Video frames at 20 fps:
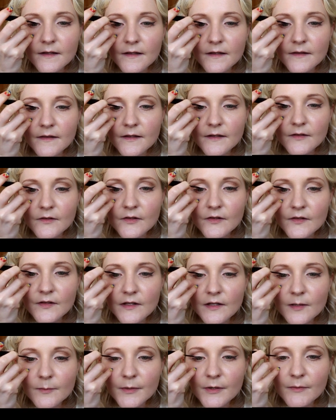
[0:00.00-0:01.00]
and then just a
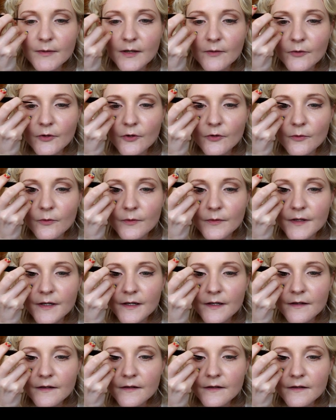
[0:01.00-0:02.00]
little bit around the
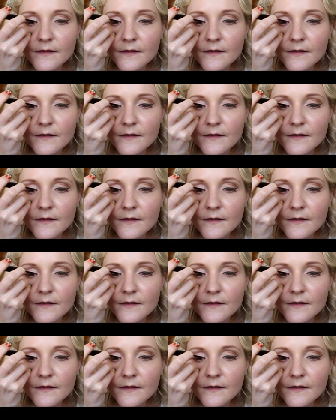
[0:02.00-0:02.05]
corner,